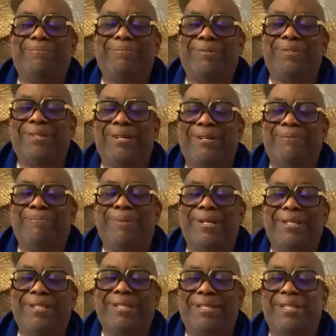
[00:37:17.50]
So,
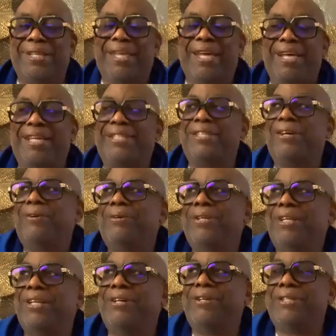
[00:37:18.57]
but yeah. So
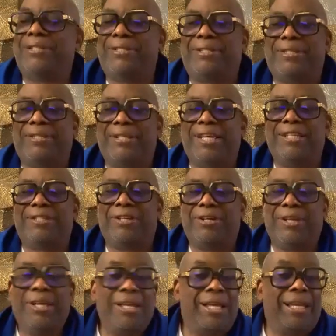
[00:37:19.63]
it's
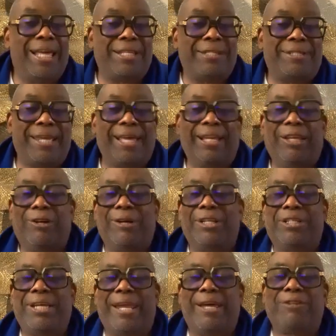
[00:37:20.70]
good. I'd like to say hello.
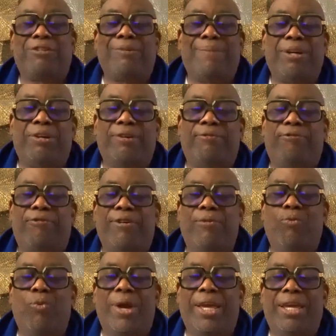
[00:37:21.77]
Shout out to my good
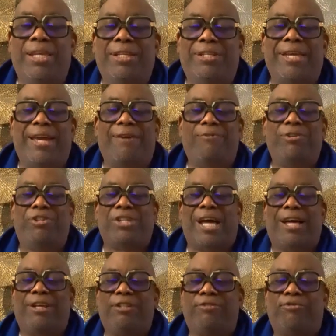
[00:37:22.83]
friend Wayne Darren
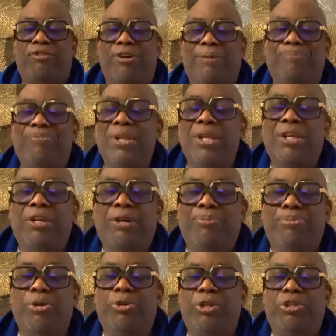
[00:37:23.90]
Charles from
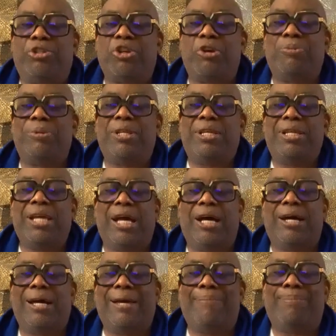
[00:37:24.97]
Munich, Germany.
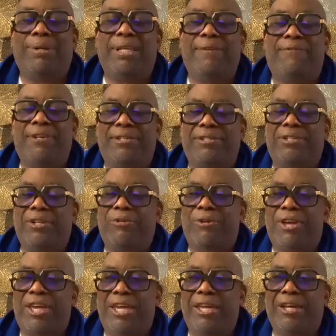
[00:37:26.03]
I believe he's still
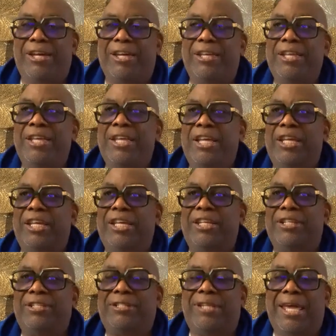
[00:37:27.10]
here
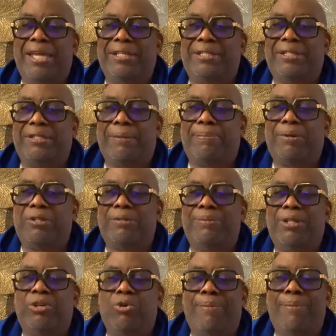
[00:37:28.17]
in the States. He's supposed to
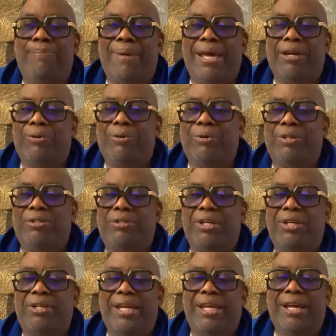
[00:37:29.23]
be going back on
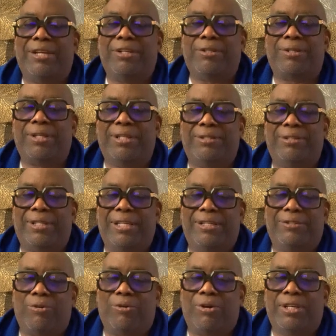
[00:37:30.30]
Sunday.
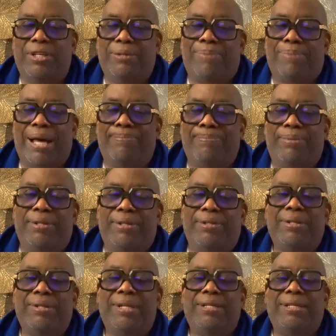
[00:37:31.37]
He's on. He popped
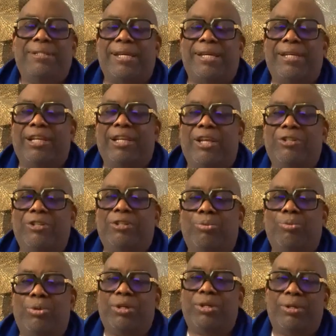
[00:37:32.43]
in saying hello.
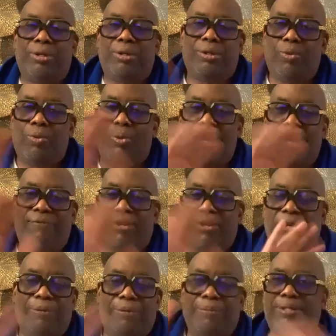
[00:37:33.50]
Just want to wave to
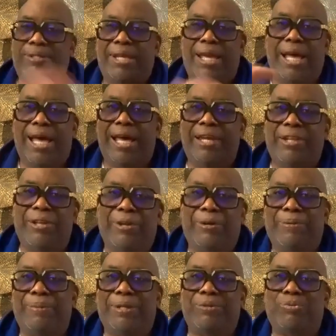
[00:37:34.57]
him and say hi to
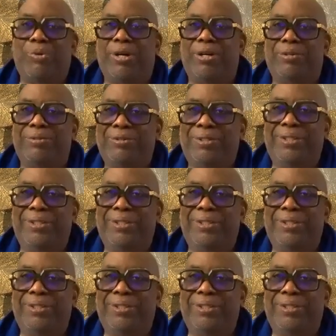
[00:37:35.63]
him as well.